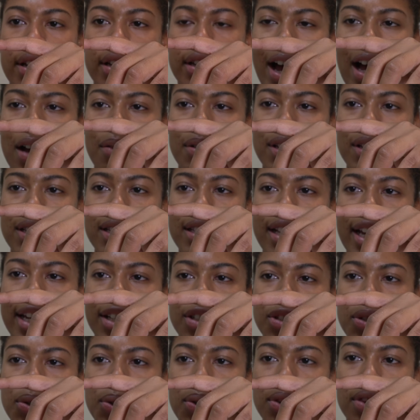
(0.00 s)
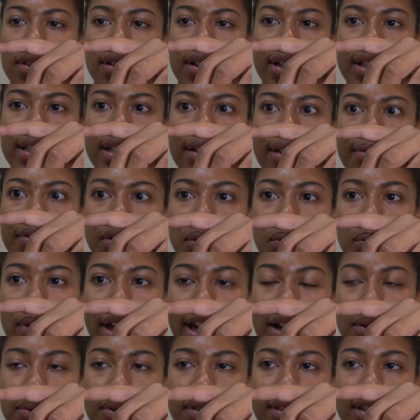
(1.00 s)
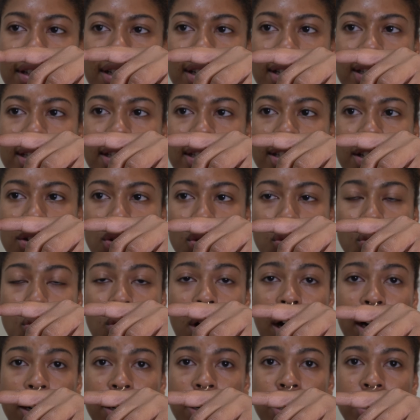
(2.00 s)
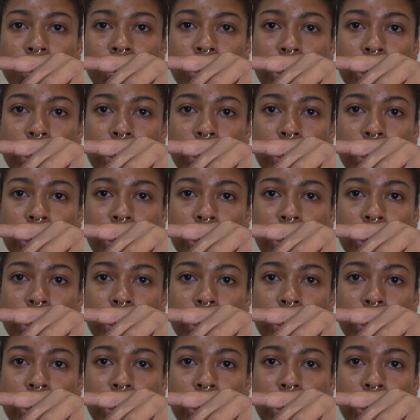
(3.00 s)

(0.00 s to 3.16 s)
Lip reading: I would say 2/3 of the way with the distilled water,